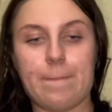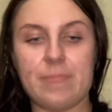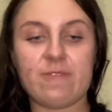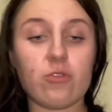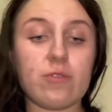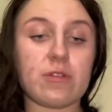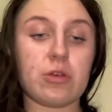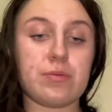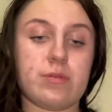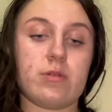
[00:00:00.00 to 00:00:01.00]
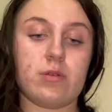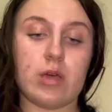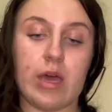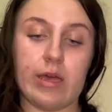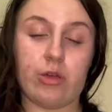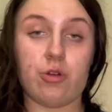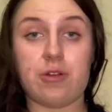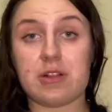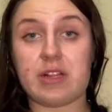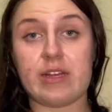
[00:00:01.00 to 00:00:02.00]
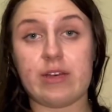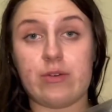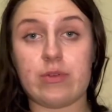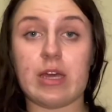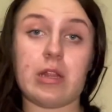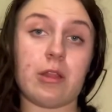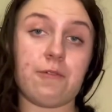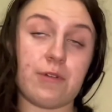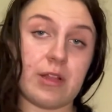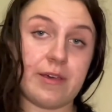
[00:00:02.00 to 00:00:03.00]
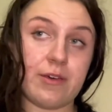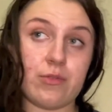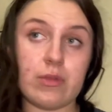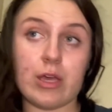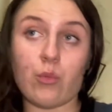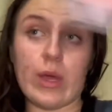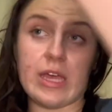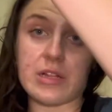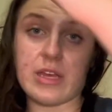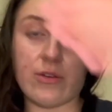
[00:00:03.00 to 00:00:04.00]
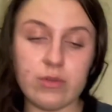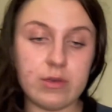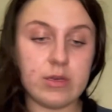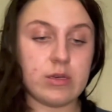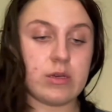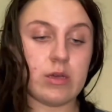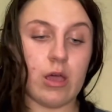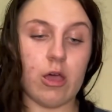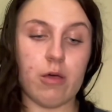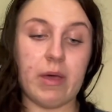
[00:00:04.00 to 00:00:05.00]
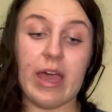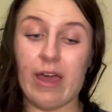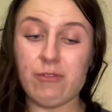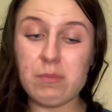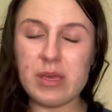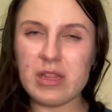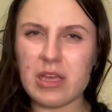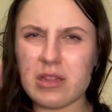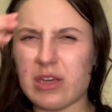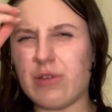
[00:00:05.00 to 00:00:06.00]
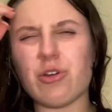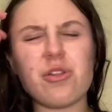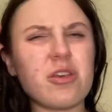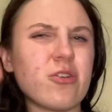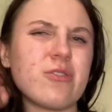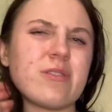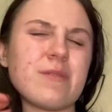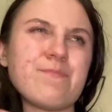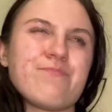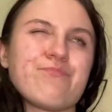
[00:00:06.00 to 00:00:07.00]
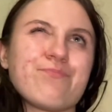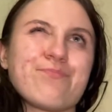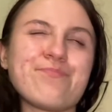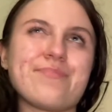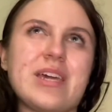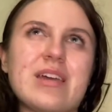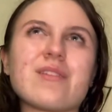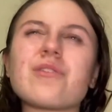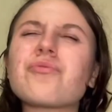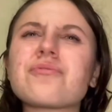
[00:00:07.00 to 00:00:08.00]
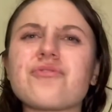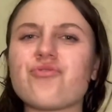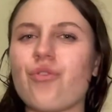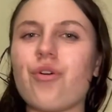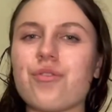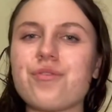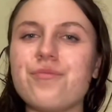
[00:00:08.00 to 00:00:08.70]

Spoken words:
Full disclosure, I own Cloud, I love Cloud, I wear Cloud. I haven't been lately only because it's a little strong,